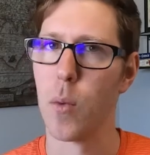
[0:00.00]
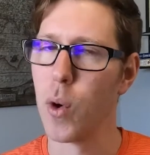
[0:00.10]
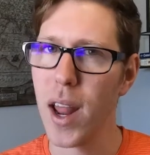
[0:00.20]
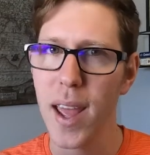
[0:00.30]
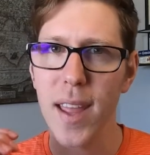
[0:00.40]
And
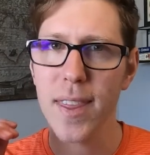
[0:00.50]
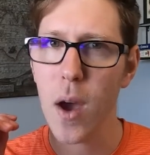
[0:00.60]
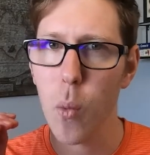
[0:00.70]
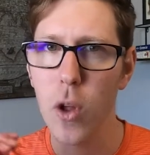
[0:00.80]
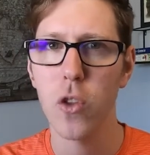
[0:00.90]
when I hit
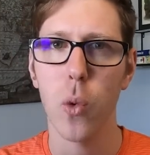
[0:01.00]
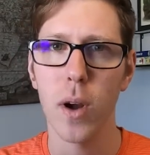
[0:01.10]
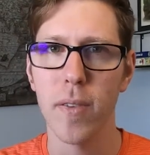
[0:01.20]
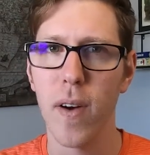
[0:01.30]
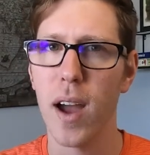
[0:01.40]
that
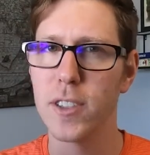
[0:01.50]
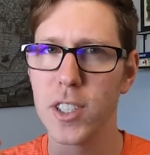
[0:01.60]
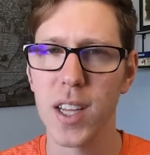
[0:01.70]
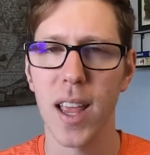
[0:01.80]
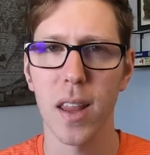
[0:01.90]
125 or
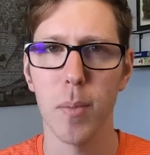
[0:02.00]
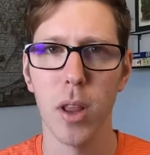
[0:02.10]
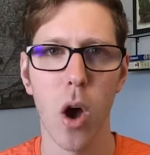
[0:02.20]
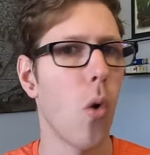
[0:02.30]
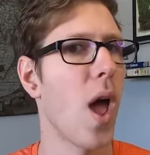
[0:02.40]
slightly
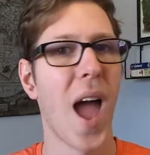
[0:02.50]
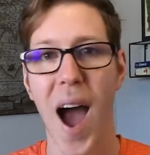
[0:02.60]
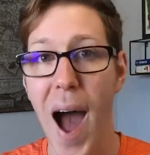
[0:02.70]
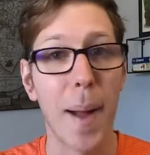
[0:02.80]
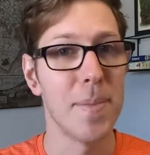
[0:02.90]
below,
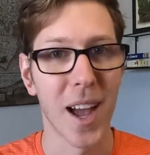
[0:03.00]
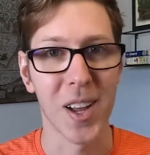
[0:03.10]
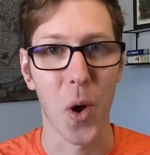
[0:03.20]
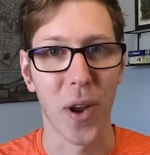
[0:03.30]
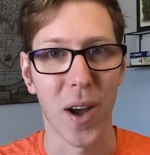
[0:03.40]
I'm
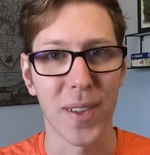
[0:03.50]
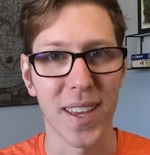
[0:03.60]
done going out to